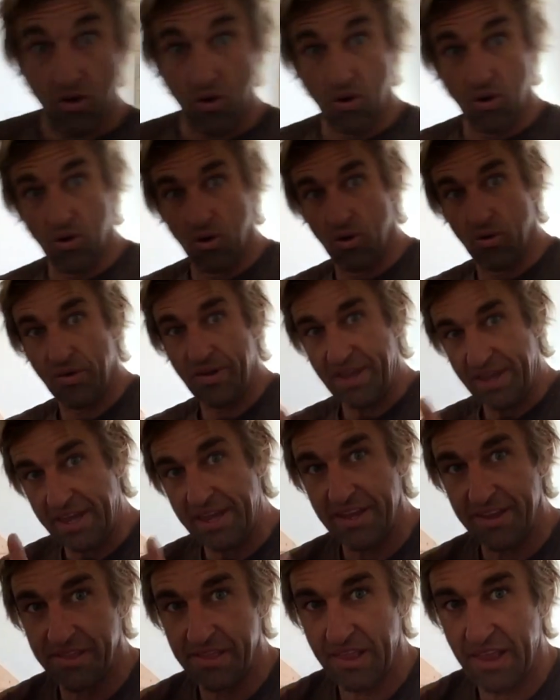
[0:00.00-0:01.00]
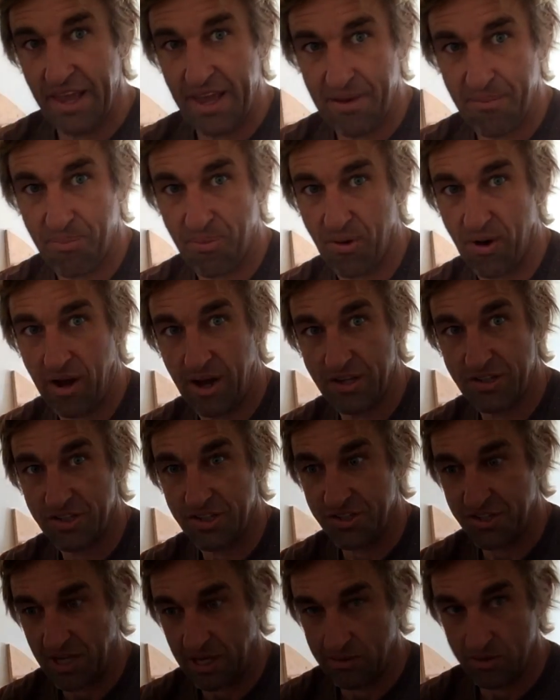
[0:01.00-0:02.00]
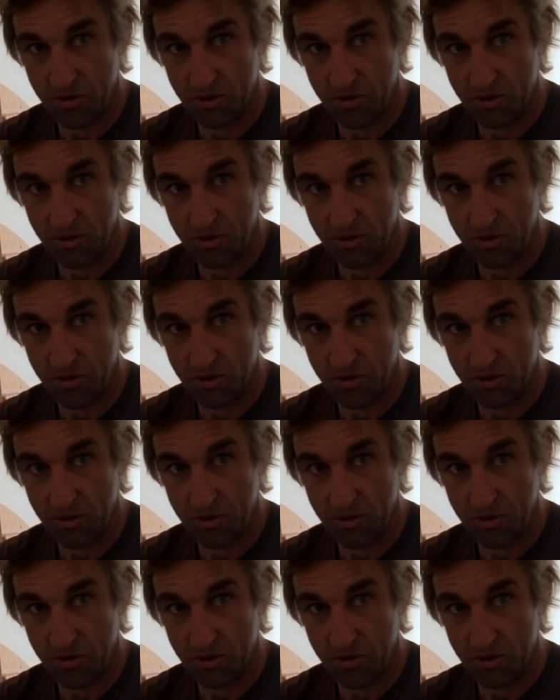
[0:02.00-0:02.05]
whole inlay process I